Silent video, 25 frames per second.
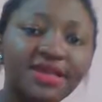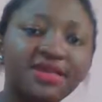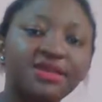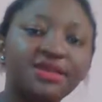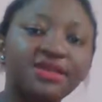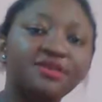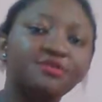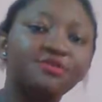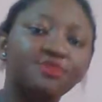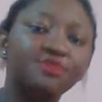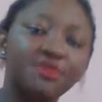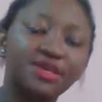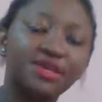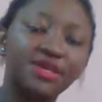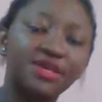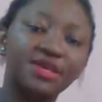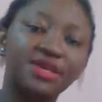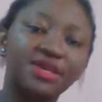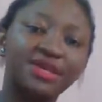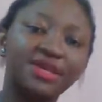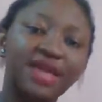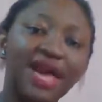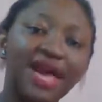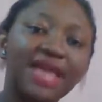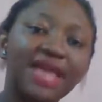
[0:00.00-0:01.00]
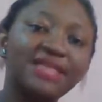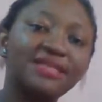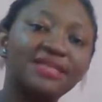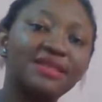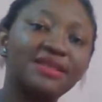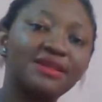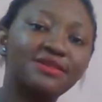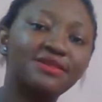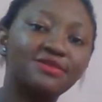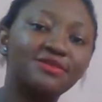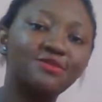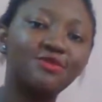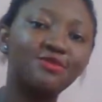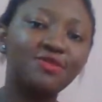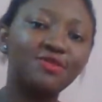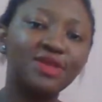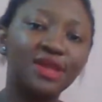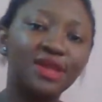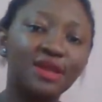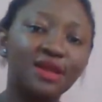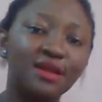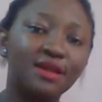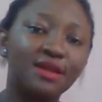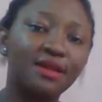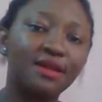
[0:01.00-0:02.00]
Igwe,
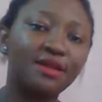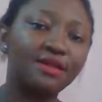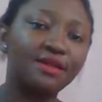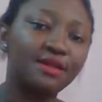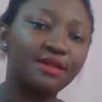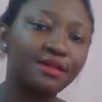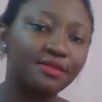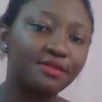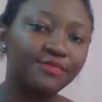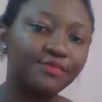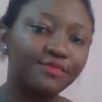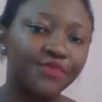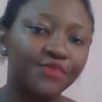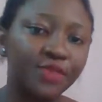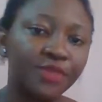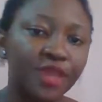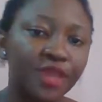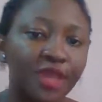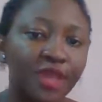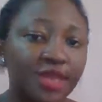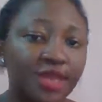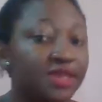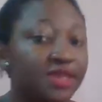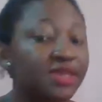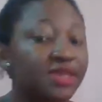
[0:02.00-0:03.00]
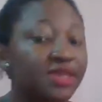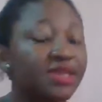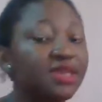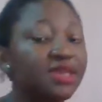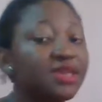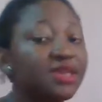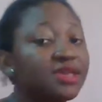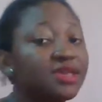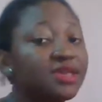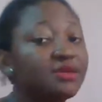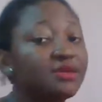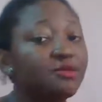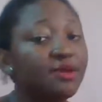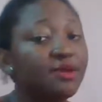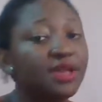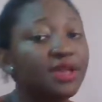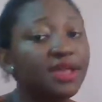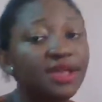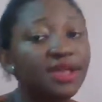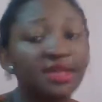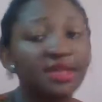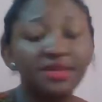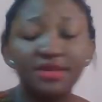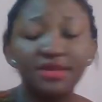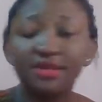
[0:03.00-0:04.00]
hallelujah. Igwe,
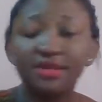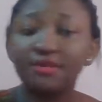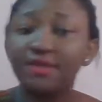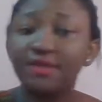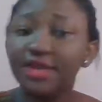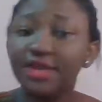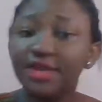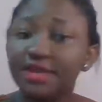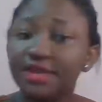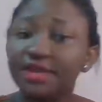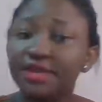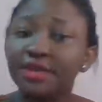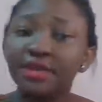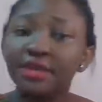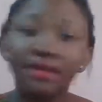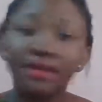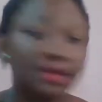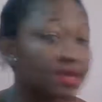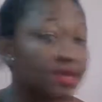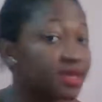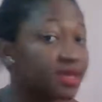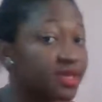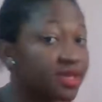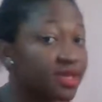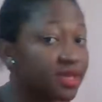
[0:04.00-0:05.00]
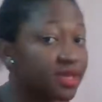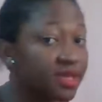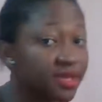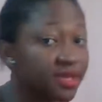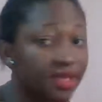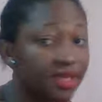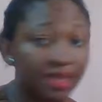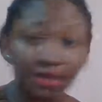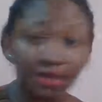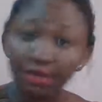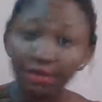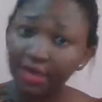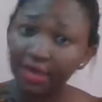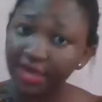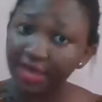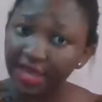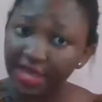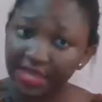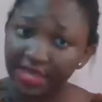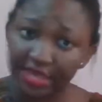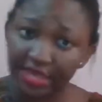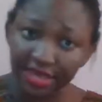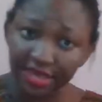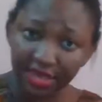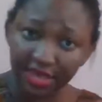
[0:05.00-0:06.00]
Igwe, Igwe,
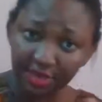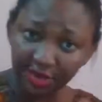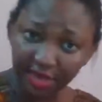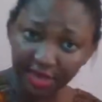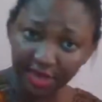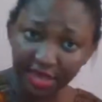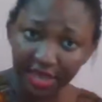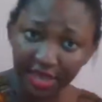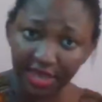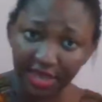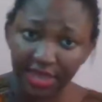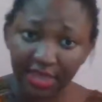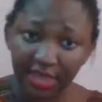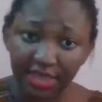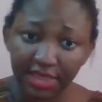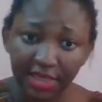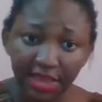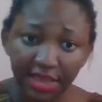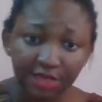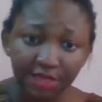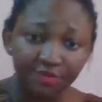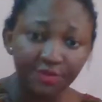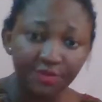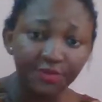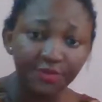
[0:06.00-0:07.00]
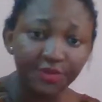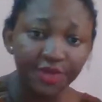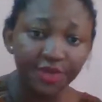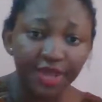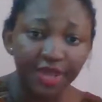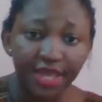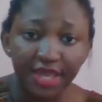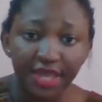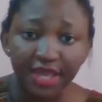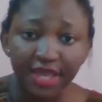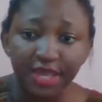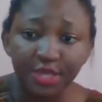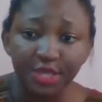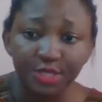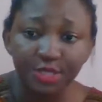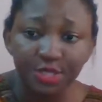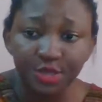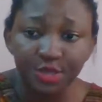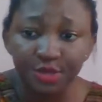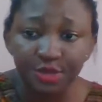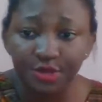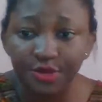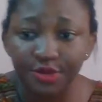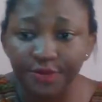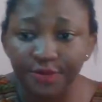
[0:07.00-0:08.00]
Igwe, Lord, we praise
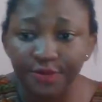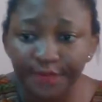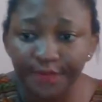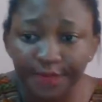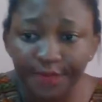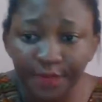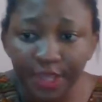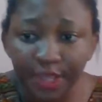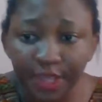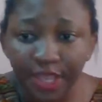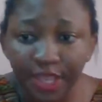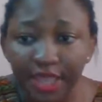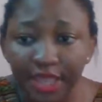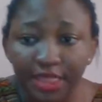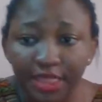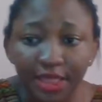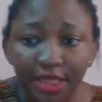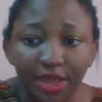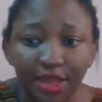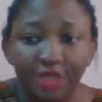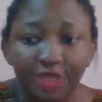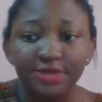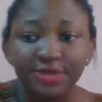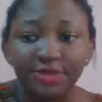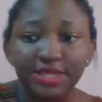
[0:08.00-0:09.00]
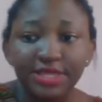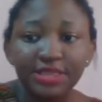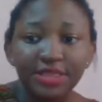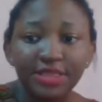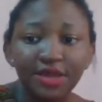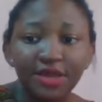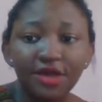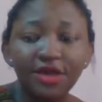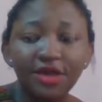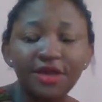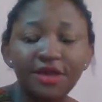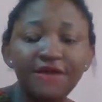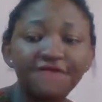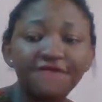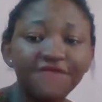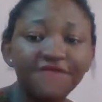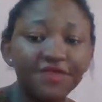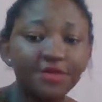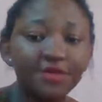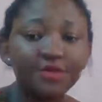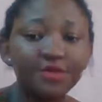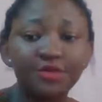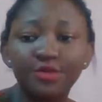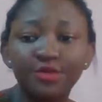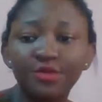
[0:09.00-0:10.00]
you. Lord, we love
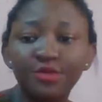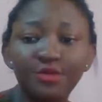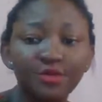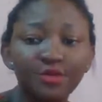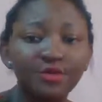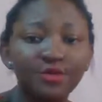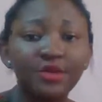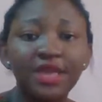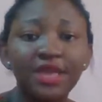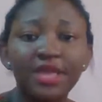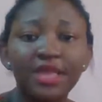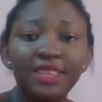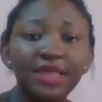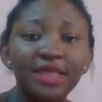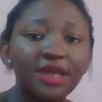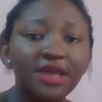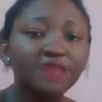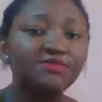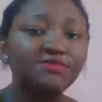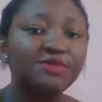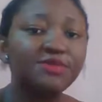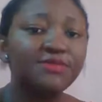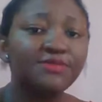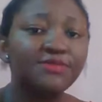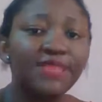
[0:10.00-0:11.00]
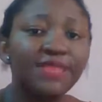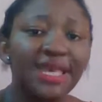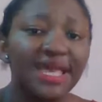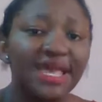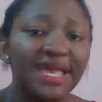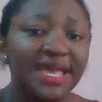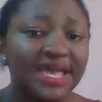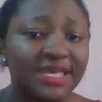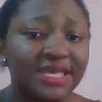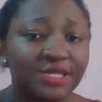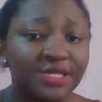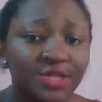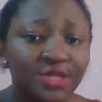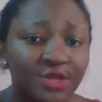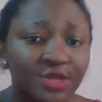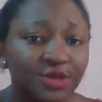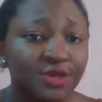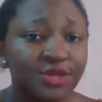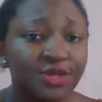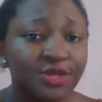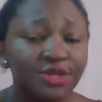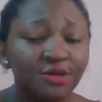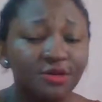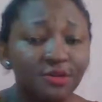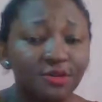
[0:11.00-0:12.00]
you. Lord, we bless you.
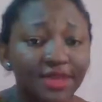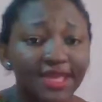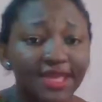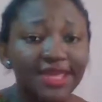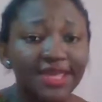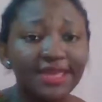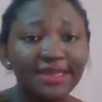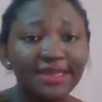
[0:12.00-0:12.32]
Igwe,